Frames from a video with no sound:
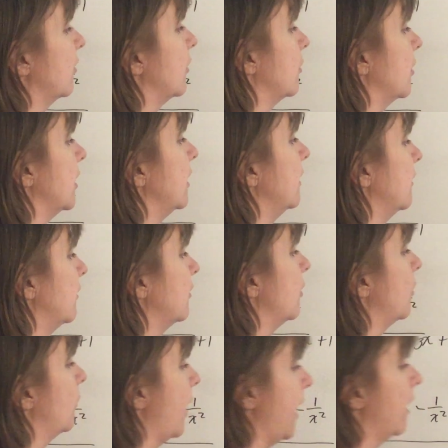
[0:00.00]
there is
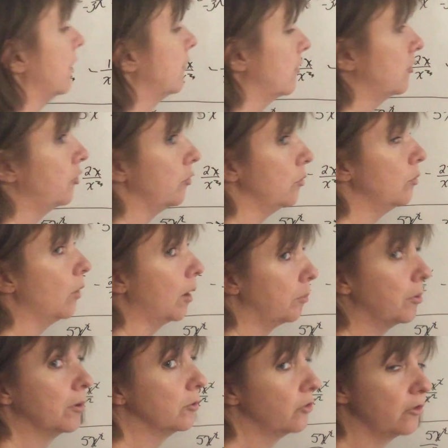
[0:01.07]
no x to
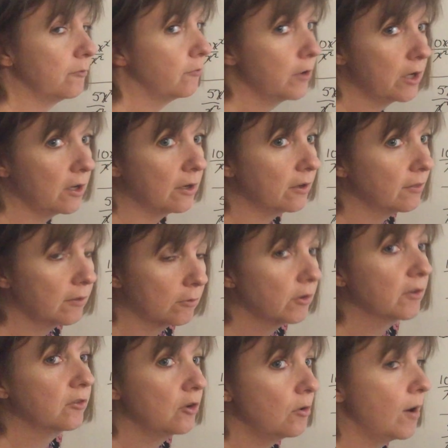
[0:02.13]
approach infinity. There
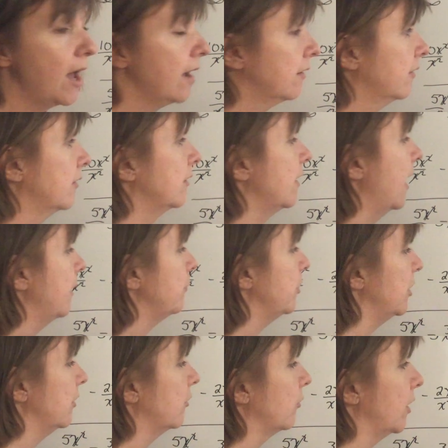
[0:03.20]
is no x in that
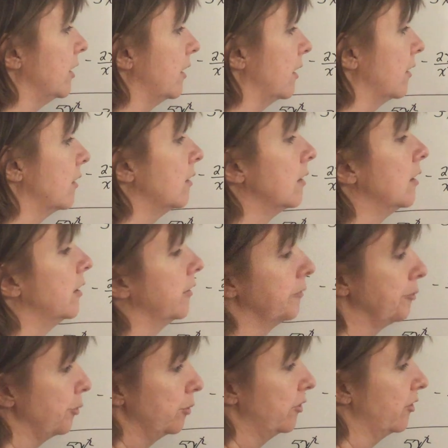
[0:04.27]
piece right there,
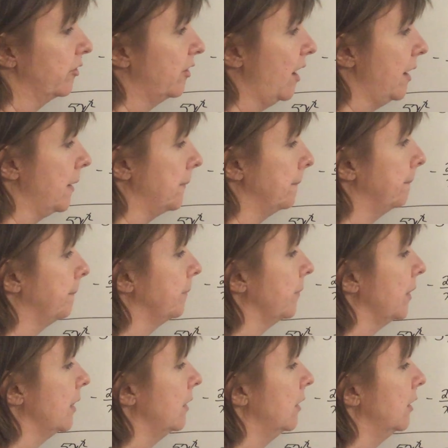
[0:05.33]
so it's just 10.
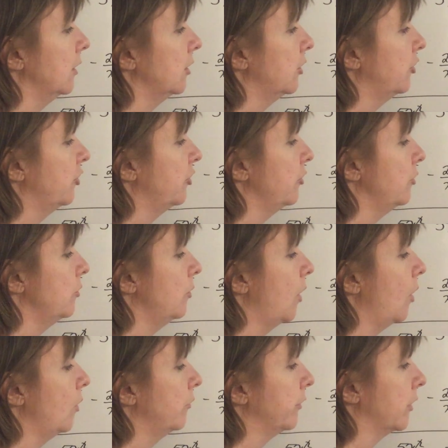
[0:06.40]
2
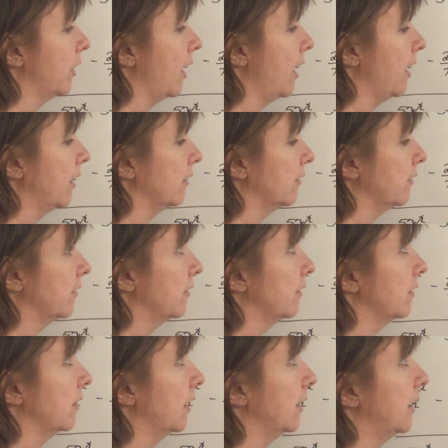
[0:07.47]
over x.
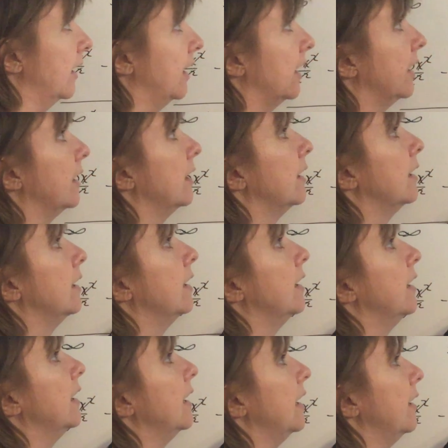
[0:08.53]
Again,
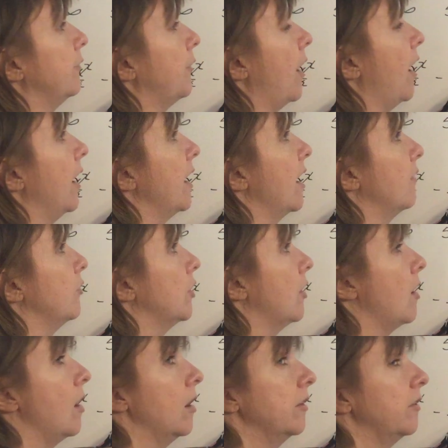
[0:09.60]
if I have a
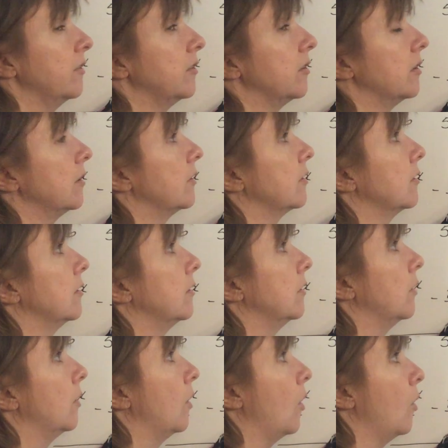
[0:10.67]
constant
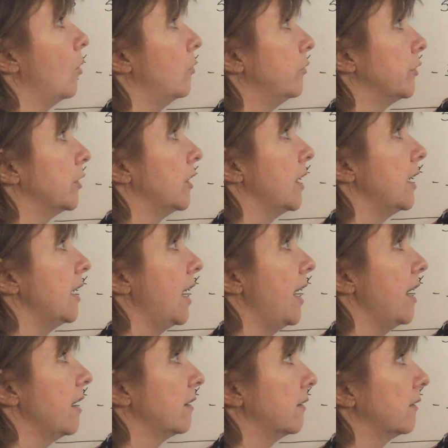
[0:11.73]
over an
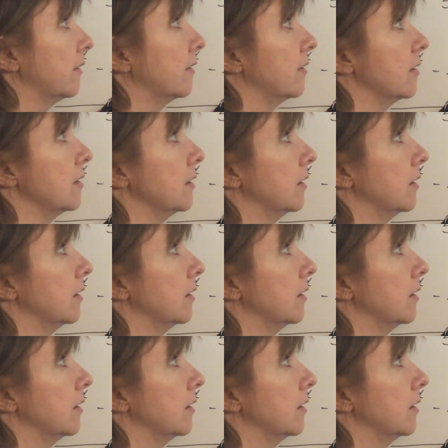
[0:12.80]
x,